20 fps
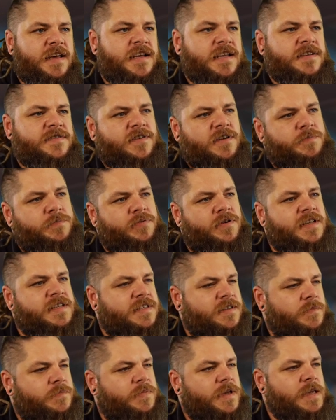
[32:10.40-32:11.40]
As I press
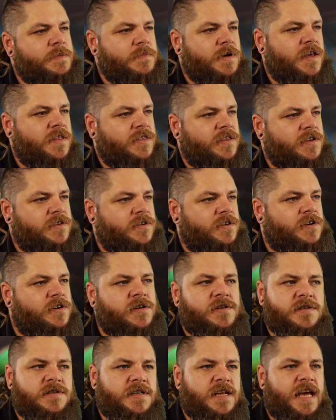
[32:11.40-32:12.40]
the B method
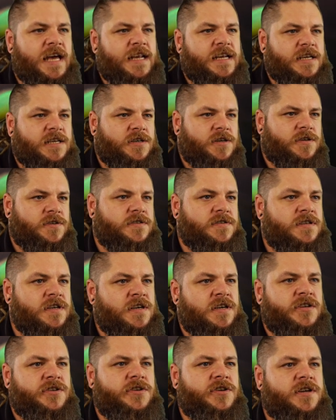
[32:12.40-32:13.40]
on Helicon,
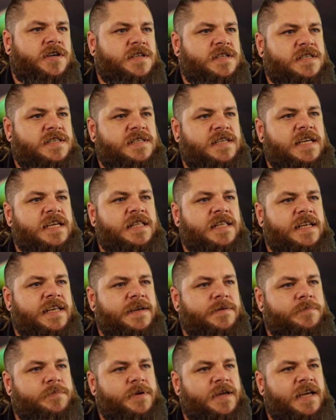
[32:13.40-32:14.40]
you can see that
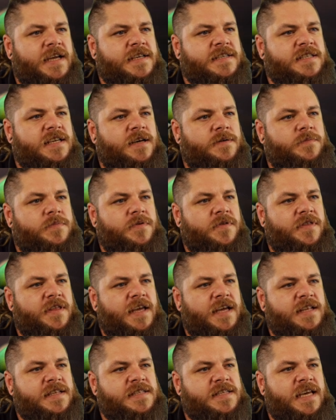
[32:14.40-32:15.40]
it picks up
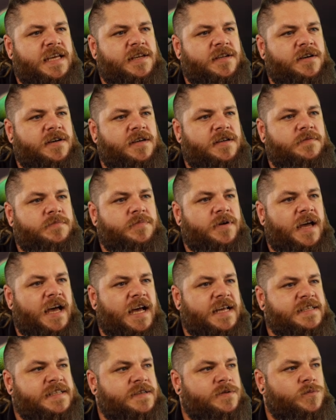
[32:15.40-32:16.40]
the antennae, but
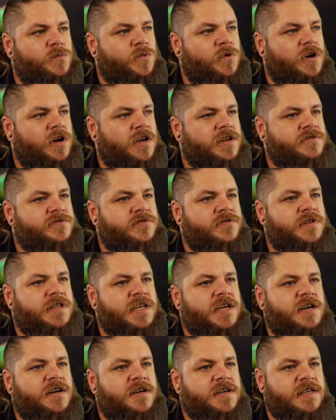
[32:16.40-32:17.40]
as it works through
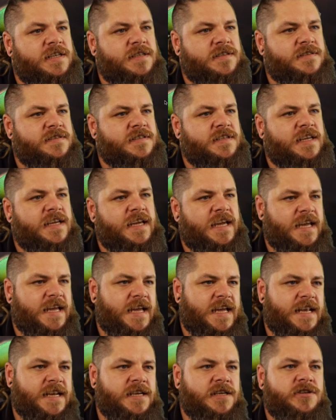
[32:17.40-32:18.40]
the eyes,
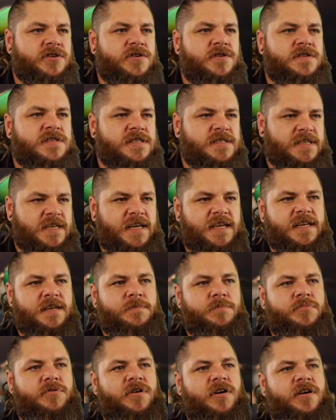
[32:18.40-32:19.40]
it loses it and
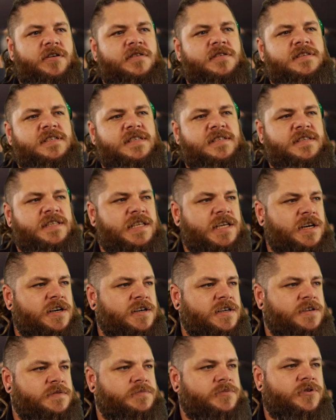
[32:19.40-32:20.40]
it
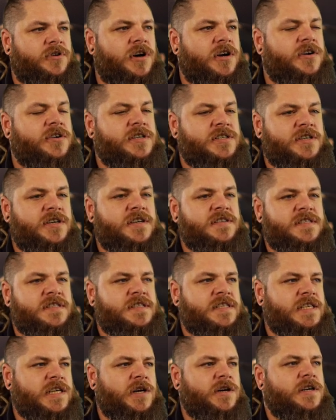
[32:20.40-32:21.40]

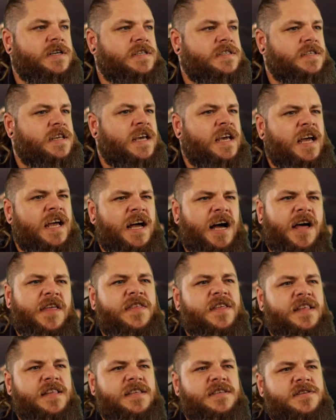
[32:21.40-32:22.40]
prioritizes the eyes. I
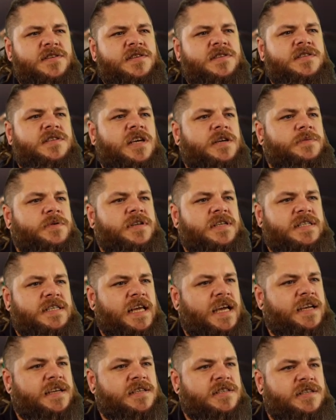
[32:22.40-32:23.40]
think there's just so much
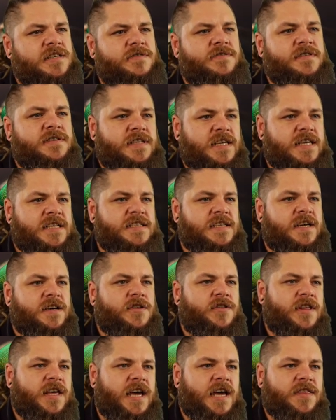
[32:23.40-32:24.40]
texture and
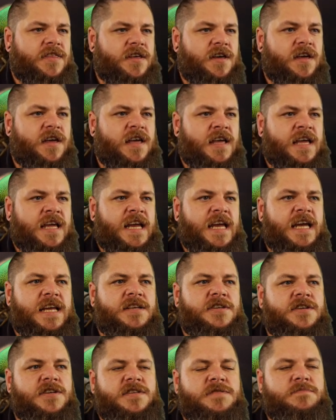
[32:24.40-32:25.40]
detail there that
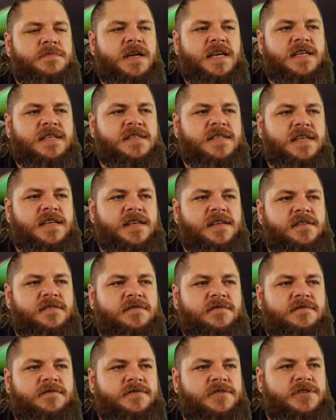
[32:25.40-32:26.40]
it just makes it
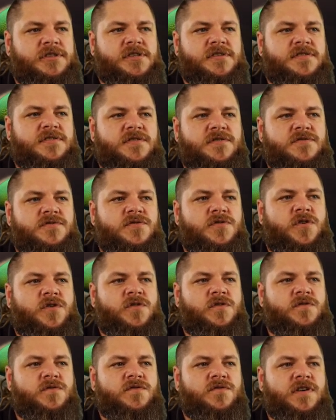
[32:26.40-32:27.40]
just not
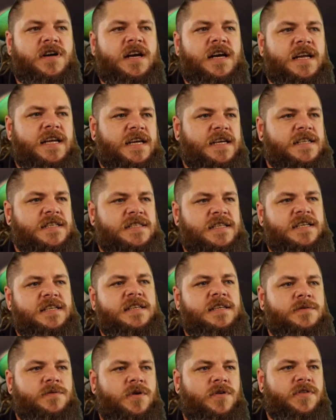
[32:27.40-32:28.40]
really
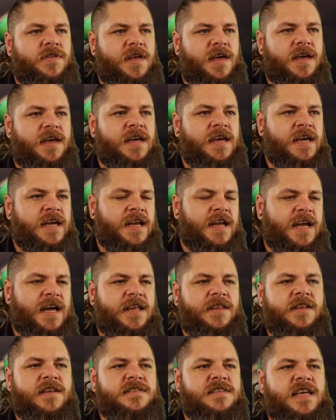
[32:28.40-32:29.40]
continue on there.
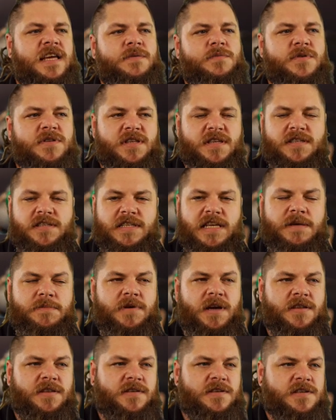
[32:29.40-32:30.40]
And the same with the C
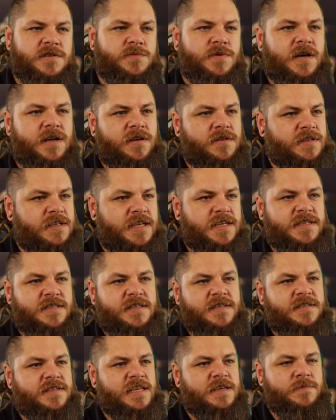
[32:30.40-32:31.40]
method as well on this.
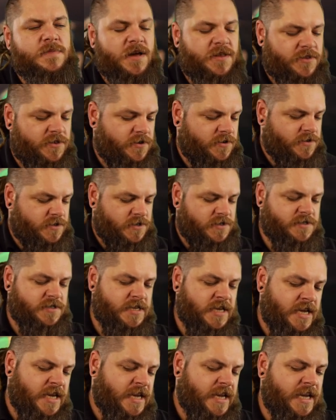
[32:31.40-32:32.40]
The C method
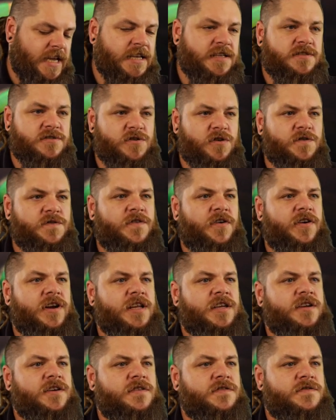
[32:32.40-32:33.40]
just is not
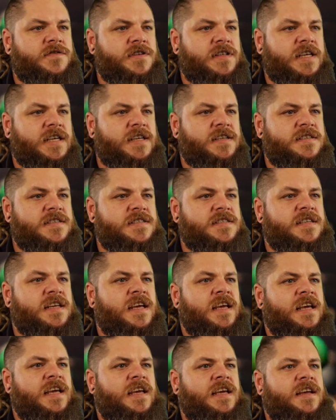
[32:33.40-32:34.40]
very good for this.
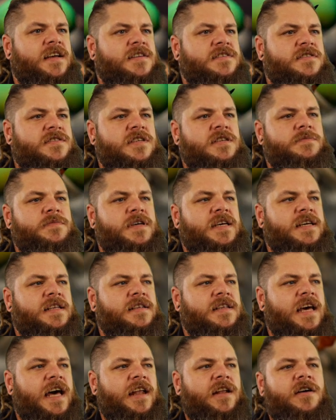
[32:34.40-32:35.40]
I zoom
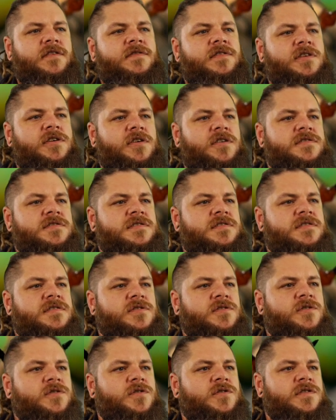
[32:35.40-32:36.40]
in and I've lost
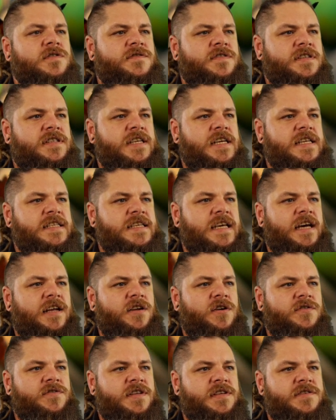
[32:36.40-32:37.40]
all of the detail
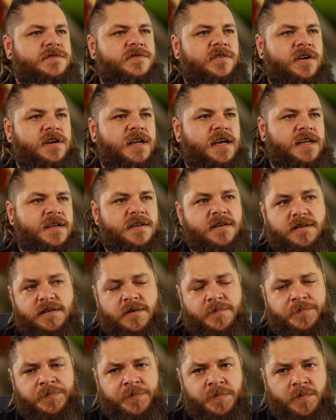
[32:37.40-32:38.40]
on this front end.
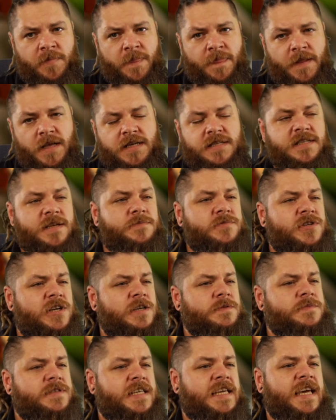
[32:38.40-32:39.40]

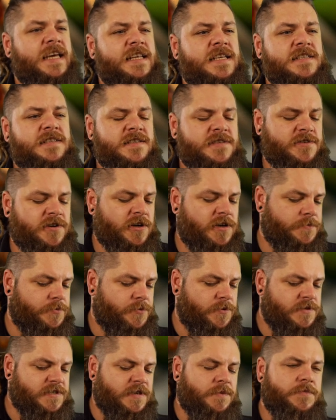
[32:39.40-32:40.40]
Sometimes, again, it's
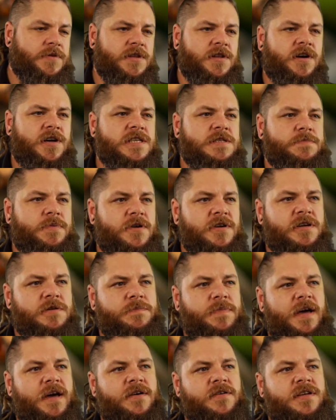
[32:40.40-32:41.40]
desirable with something that I spoke
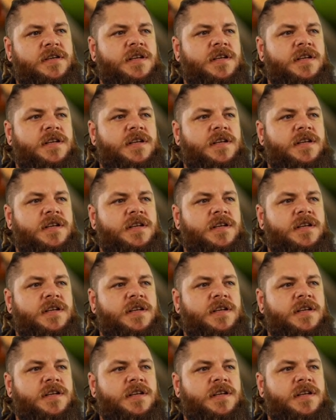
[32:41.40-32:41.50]
about.